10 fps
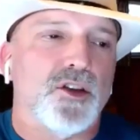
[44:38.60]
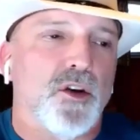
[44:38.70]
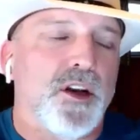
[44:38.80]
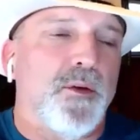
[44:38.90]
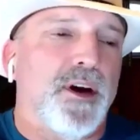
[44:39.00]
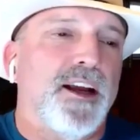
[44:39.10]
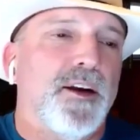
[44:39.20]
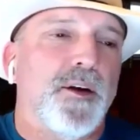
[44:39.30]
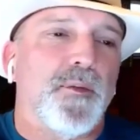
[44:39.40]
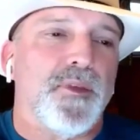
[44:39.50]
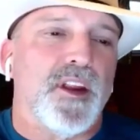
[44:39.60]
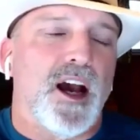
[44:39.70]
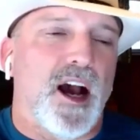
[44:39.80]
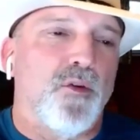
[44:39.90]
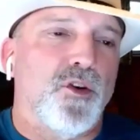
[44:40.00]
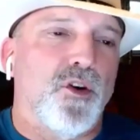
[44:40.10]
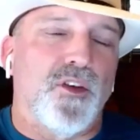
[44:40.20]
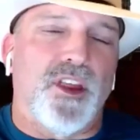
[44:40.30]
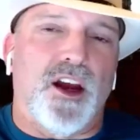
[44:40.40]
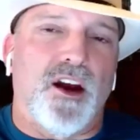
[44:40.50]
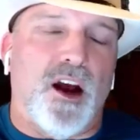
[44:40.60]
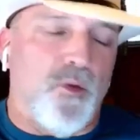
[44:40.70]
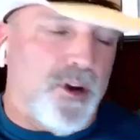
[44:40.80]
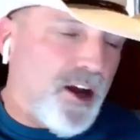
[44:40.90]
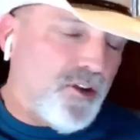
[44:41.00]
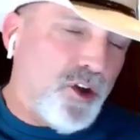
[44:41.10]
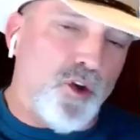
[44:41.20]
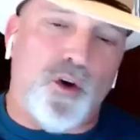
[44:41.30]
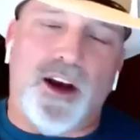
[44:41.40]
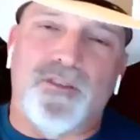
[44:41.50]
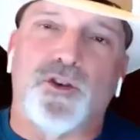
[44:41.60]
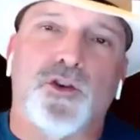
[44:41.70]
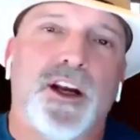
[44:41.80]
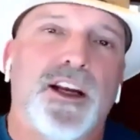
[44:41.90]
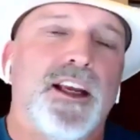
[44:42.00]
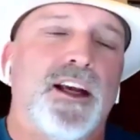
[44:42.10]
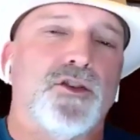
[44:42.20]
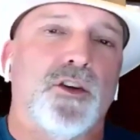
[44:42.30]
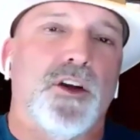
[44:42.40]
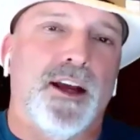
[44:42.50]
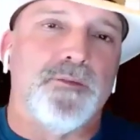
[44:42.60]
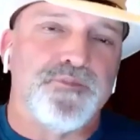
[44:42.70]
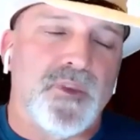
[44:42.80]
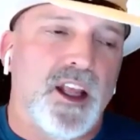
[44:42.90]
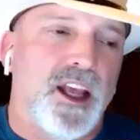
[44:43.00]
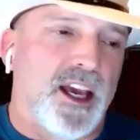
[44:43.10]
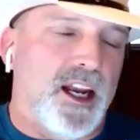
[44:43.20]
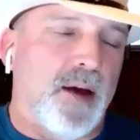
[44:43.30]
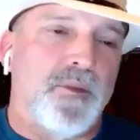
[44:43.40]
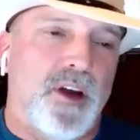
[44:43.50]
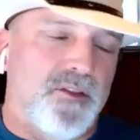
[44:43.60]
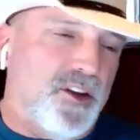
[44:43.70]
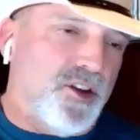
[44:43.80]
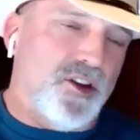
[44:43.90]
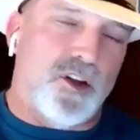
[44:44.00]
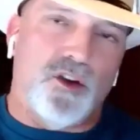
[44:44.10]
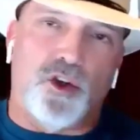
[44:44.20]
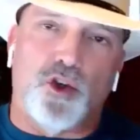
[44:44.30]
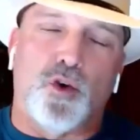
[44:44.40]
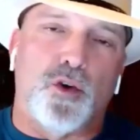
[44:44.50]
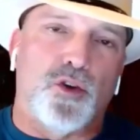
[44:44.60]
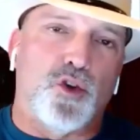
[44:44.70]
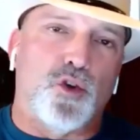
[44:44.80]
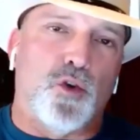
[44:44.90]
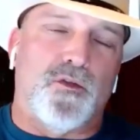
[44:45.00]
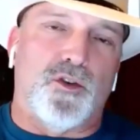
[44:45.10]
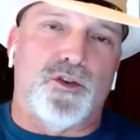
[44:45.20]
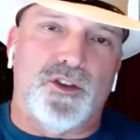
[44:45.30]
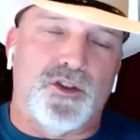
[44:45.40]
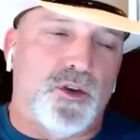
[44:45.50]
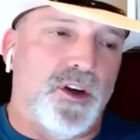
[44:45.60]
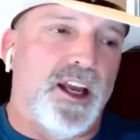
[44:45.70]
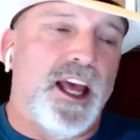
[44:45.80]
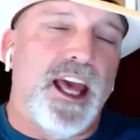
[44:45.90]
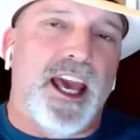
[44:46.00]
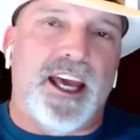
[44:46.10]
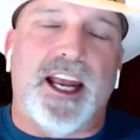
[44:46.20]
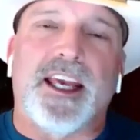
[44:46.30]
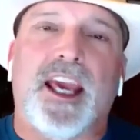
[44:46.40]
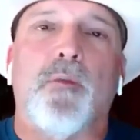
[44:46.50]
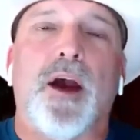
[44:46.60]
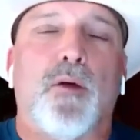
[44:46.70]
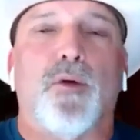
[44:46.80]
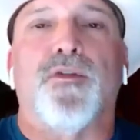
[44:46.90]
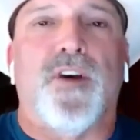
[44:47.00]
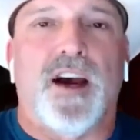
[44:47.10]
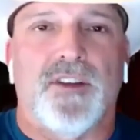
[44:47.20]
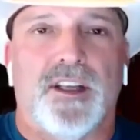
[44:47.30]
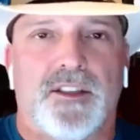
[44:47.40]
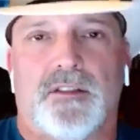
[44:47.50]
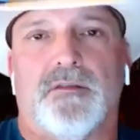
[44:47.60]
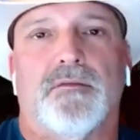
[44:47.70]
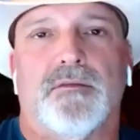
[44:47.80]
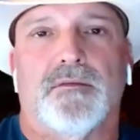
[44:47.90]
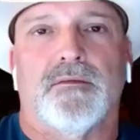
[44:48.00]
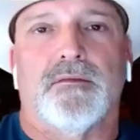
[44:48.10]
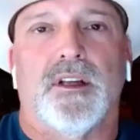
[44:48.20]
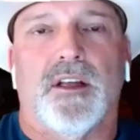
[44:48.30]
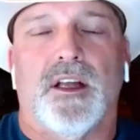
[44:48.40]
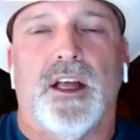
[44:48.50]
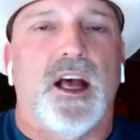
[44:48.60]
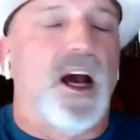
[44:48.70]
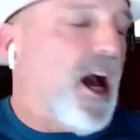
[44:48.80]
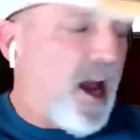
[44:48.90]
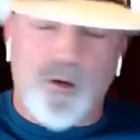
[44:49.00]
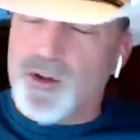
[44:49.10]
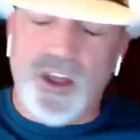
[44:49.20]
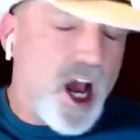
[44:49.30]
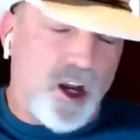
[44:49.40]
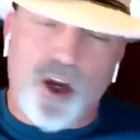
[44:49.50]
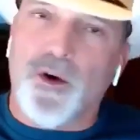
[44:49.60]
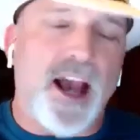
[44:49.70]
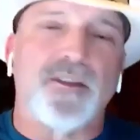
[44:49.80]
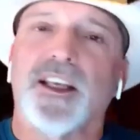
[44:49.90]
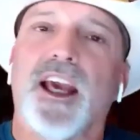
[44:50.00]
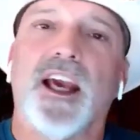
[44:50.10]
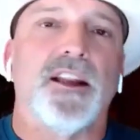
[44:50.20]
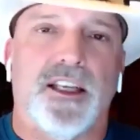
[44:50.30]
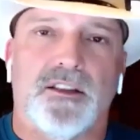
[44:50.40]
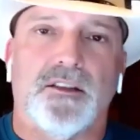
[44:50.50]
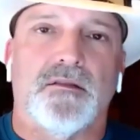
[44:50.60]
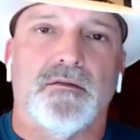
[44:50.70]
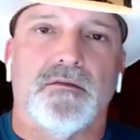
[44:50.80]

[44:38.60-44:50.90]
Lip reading: So anyway, I went over there. I went out the door after training yesterday, and this is the short version of the story. And I came back with 5 leads. I was not going out to get leads.